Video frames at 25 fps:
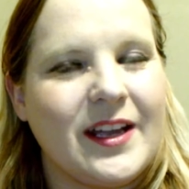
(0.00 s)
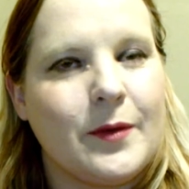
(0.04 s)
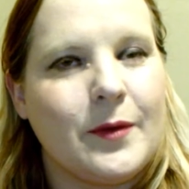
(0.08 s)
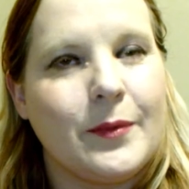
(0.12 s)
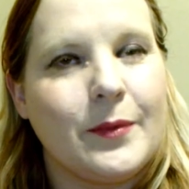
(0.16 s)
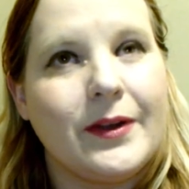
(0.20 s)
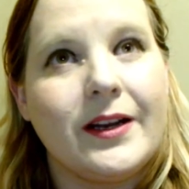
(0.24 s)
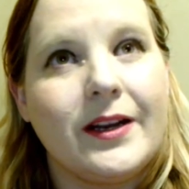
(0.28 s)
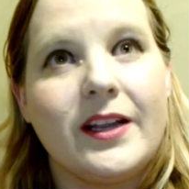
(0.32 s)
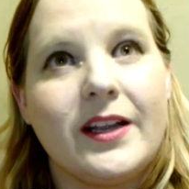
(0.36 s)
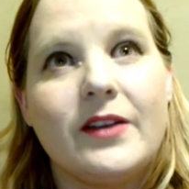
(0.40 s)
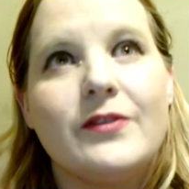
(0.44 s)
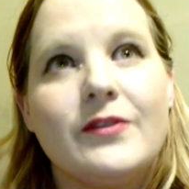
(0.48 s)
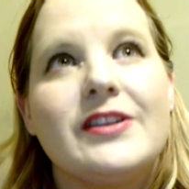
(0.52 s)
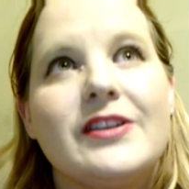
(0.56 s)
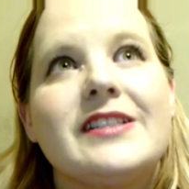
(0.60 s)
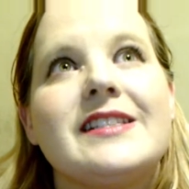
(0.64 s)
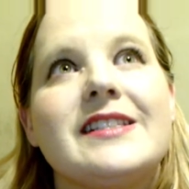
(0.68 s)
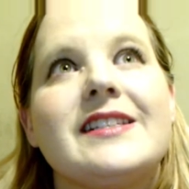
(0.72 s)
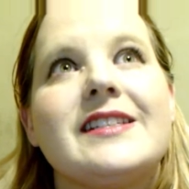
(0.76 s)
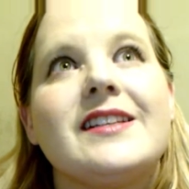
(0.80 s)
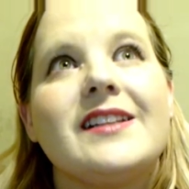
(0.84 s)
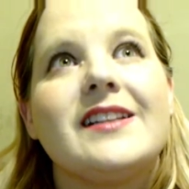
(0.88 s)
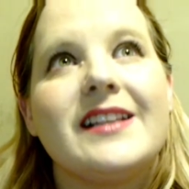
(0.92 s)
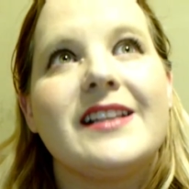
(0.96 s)
but it was
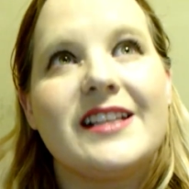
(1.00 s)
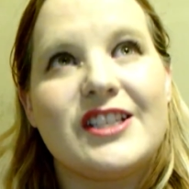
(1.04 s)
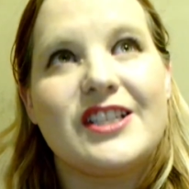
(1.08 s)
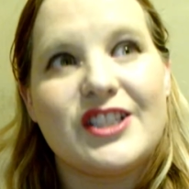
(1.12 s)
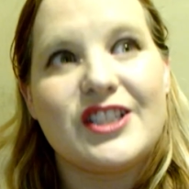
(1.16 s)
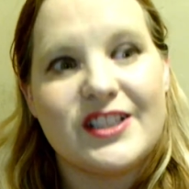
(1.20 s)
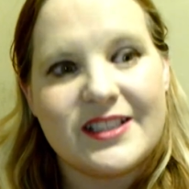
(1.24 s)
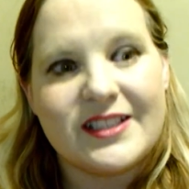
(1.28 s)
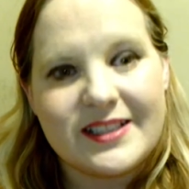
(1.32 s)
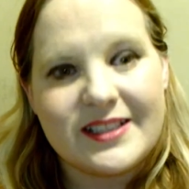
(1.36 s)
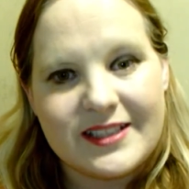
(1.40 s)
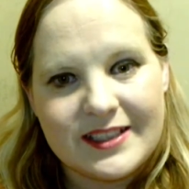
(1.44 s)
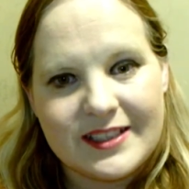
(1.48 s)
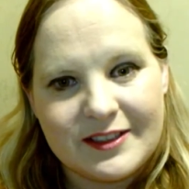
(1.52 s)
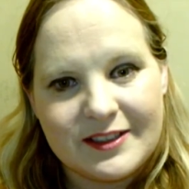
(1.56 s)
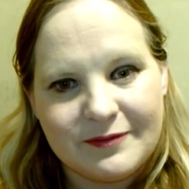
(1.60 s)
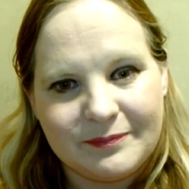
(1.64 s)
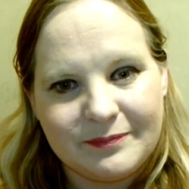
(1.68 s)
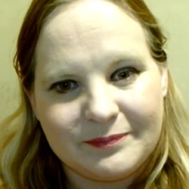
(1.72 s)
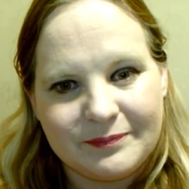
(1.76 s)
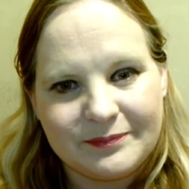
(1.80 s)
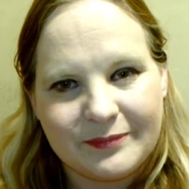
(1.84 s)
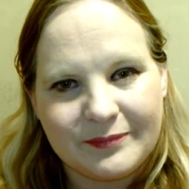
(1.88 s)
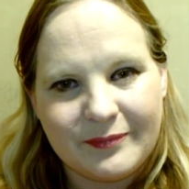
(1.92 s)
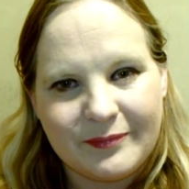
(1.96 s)
delicious
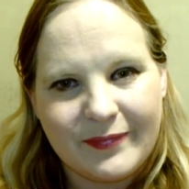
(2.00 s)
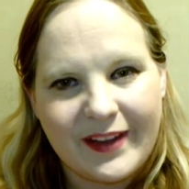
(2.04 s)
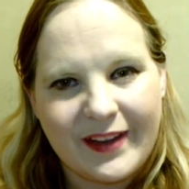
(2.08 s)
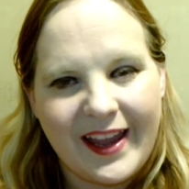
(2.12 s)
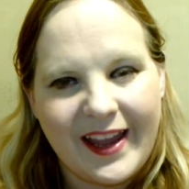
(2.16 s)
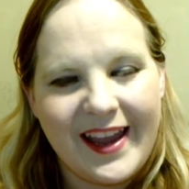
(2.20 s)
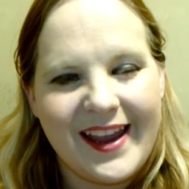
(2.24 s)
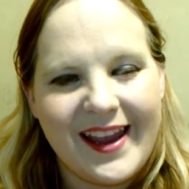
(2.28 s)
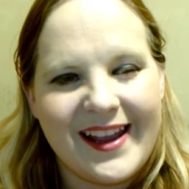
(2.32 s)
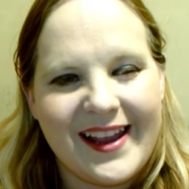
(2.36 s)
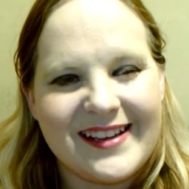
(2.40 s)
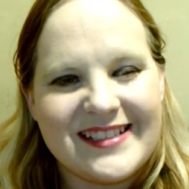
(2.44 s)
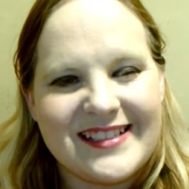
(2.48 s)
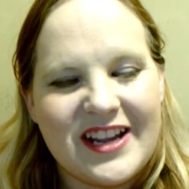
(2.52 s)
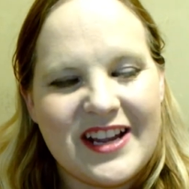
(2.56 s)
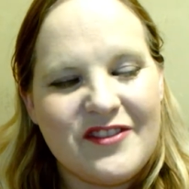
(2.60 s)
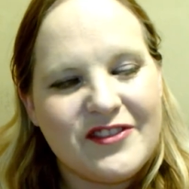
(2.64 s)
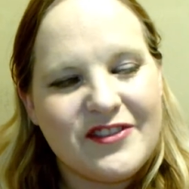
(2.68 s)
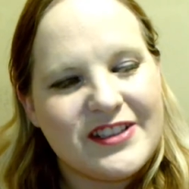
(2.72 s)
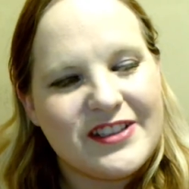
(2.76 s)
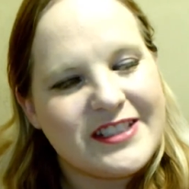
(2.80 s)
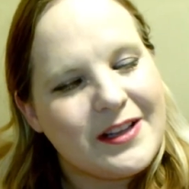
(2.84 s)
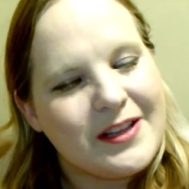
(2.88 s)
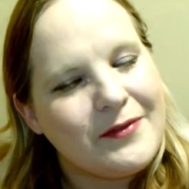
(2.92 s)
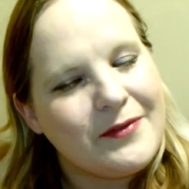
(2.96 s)
and
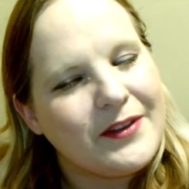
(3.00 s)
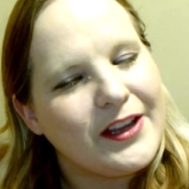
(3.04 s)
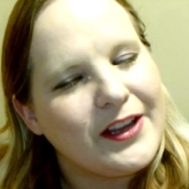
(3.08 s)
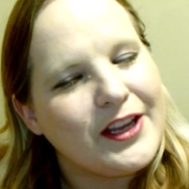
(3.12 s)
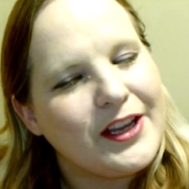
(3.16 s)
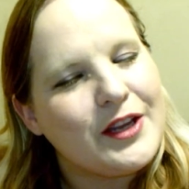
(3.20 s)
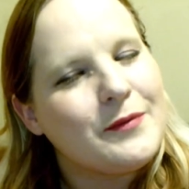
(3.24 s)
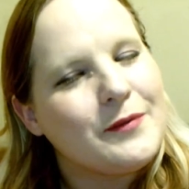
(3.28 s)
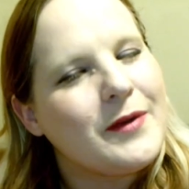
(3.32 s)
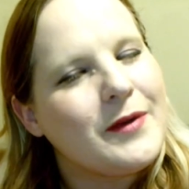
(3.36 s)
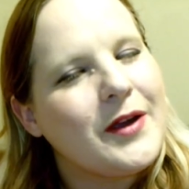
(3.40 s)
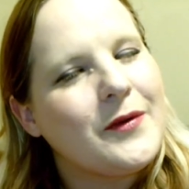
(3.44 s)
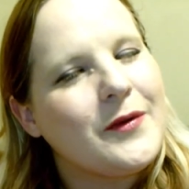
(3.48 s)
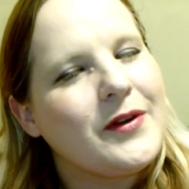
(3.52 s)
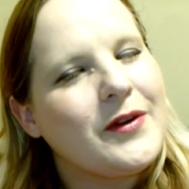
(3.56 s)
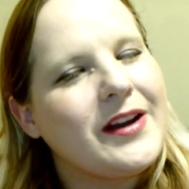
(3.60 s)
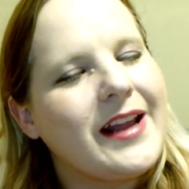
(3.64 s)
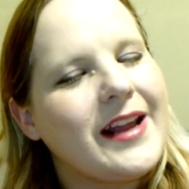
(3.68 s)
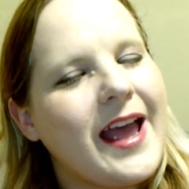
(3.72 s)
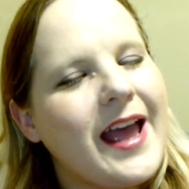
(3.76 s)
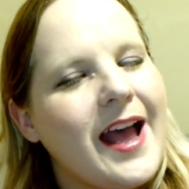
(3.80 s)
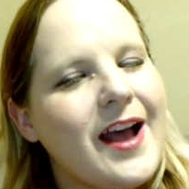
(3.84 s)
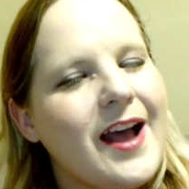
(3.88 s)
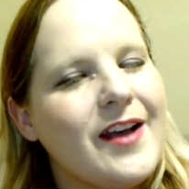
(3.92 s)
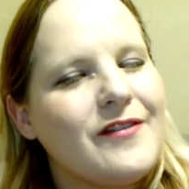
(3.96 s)
definitely something you might want to
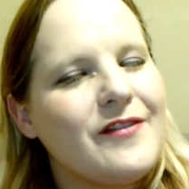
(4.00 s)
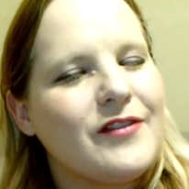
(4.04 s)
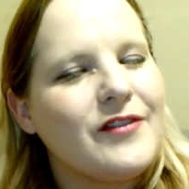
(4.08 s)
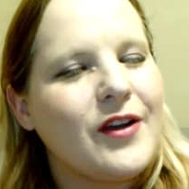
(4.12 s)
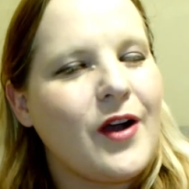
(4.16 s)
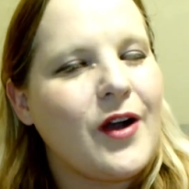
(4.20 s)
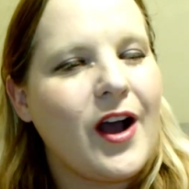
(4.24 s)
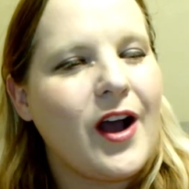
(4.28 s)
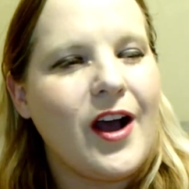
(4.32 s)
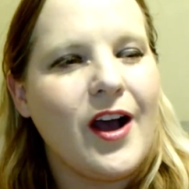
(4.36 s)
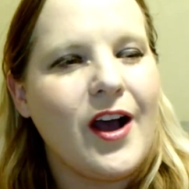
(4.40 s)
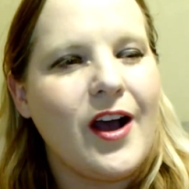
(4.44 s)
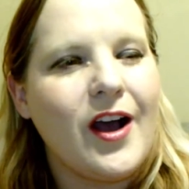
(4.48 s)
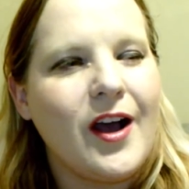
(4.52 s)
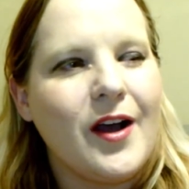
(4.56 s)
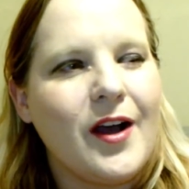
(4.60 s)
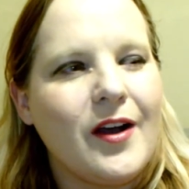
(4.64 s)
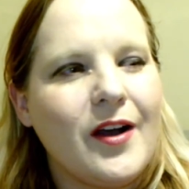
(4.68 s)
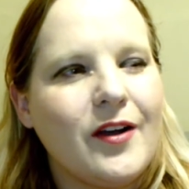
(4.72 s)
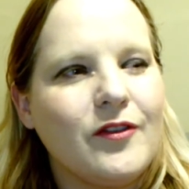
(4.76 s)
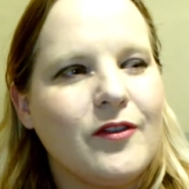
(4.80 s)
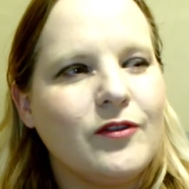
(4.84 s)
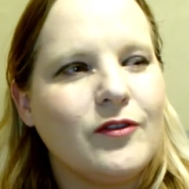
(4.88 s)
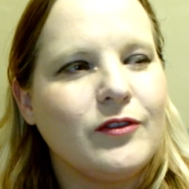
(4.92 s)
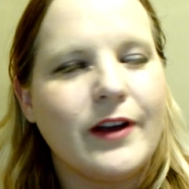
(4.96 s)
have
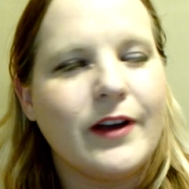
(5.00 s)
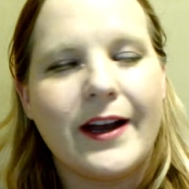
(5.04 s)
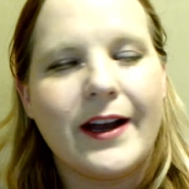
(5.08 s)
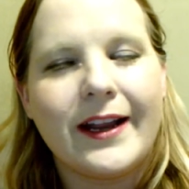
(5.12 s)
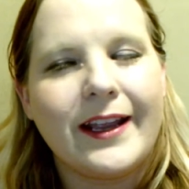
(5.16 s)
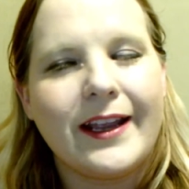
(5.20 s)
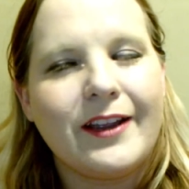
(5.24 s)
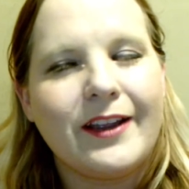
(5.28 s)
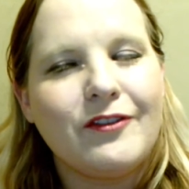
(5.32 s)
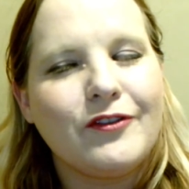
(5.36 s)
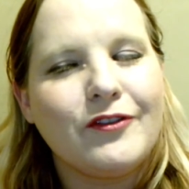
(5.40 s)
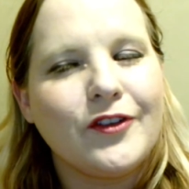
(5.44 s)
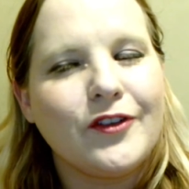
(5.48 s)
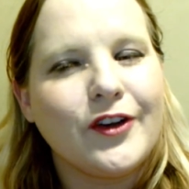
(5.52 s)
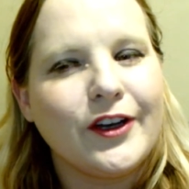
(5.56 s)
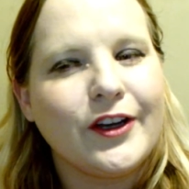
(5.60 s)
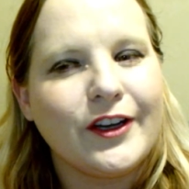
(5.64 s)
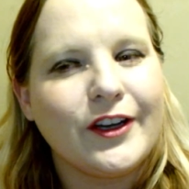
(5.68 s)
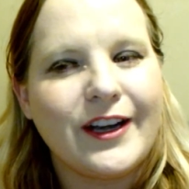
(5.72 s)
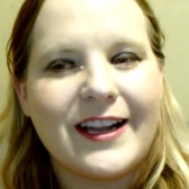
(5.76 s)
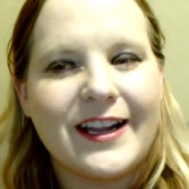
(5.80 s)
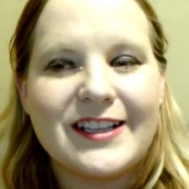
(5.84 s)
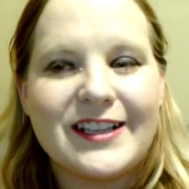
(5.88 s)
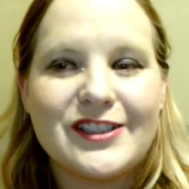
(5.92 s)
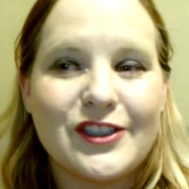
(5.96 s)
ready for your
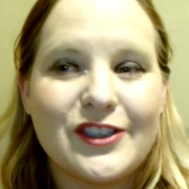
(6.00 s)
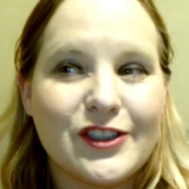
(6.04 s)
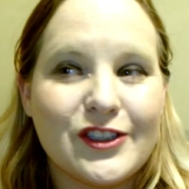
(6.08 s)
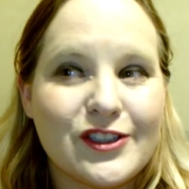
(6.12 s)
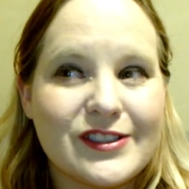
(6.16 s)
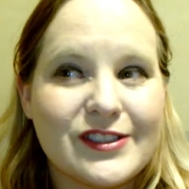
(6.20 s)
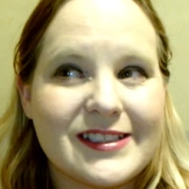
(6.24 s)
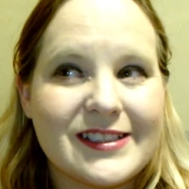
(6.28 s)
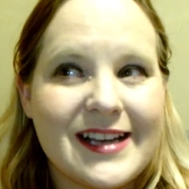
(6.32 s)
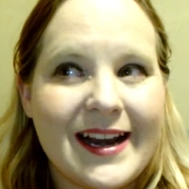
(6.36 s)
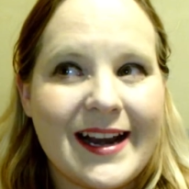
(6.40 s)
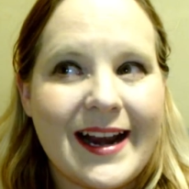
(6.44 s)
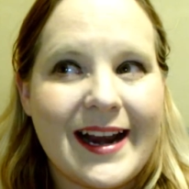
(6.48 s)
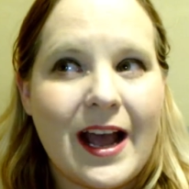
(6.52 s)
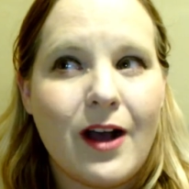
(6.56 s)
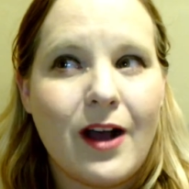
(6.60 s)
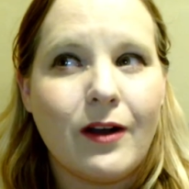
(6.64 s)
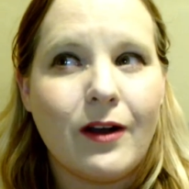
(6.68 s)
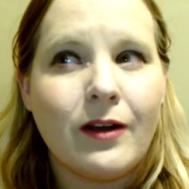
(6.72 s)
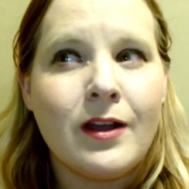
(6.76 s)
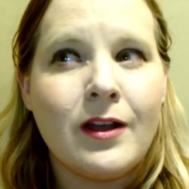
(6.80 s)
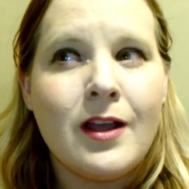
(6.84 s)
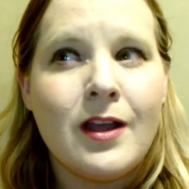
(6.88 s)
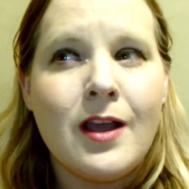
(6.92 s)
next girls' night out.